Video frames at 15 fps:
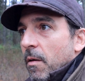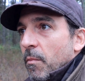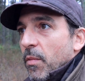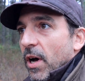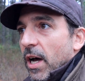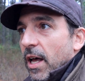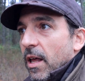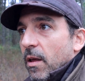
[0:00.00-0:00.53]

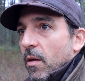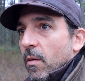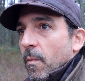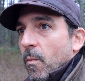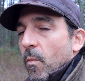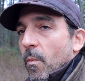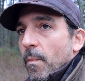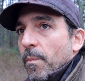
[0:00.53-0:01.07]
But
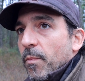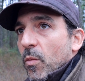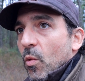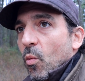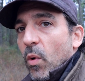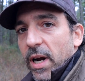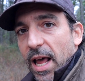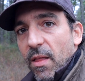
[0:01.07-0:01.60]

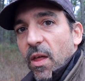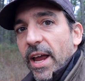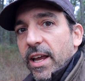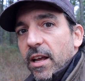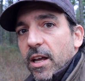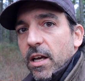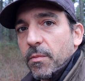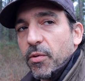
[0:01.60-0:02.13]
when I like
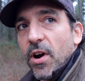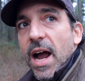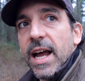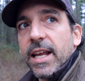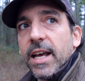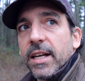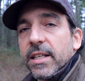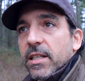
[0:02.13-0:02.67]
a good
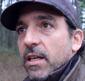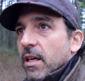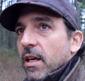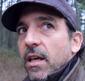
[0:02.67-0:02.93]
product,